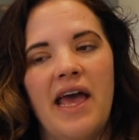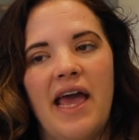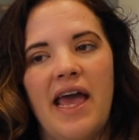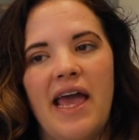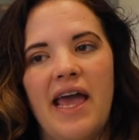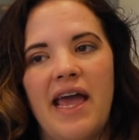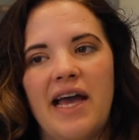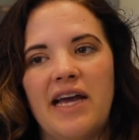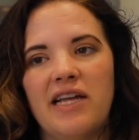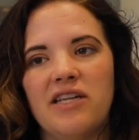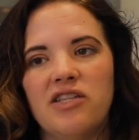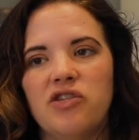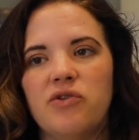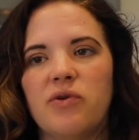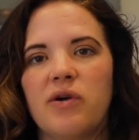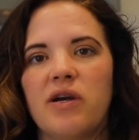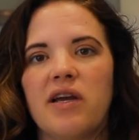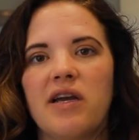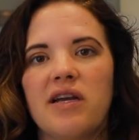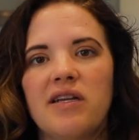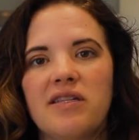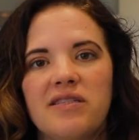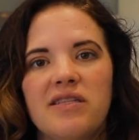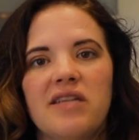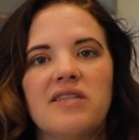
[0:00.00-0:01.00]
and you are
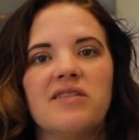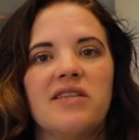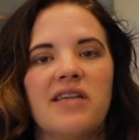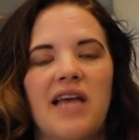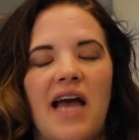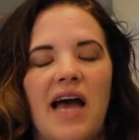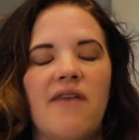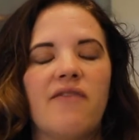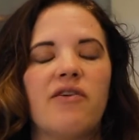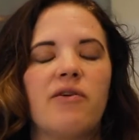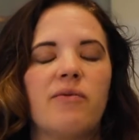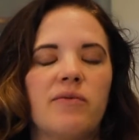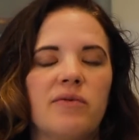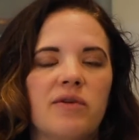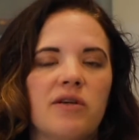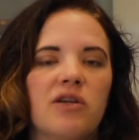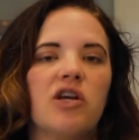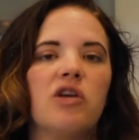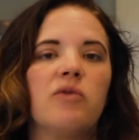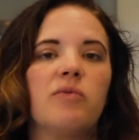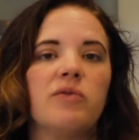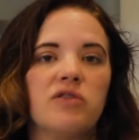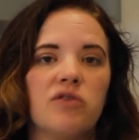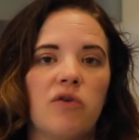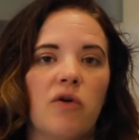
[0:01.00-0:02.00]
consistently having
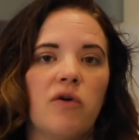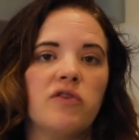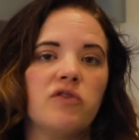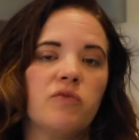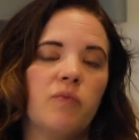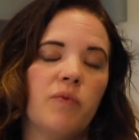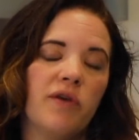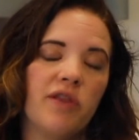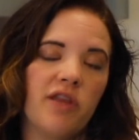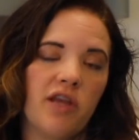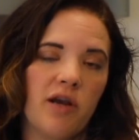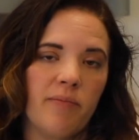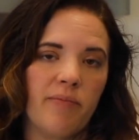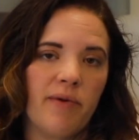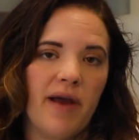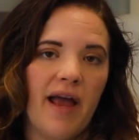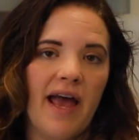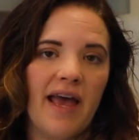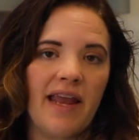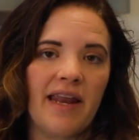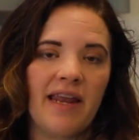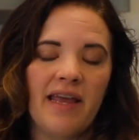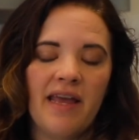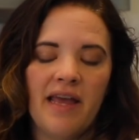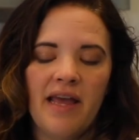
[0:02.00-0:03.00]
good results with your
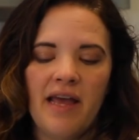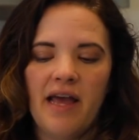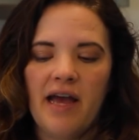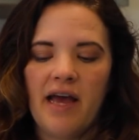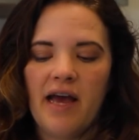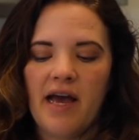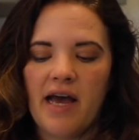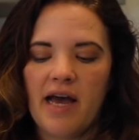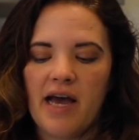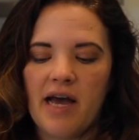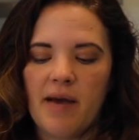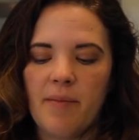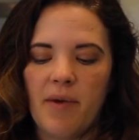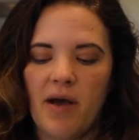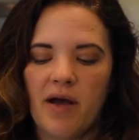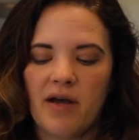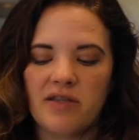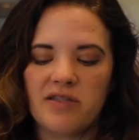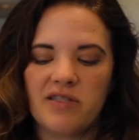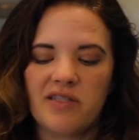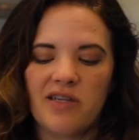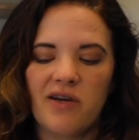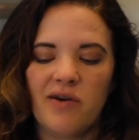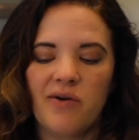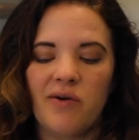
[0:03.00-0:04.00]
bread.
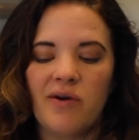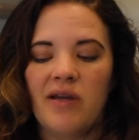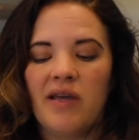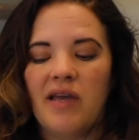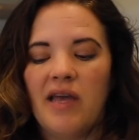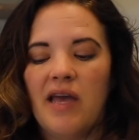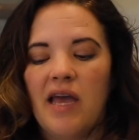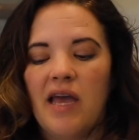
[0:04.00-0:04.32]
Also,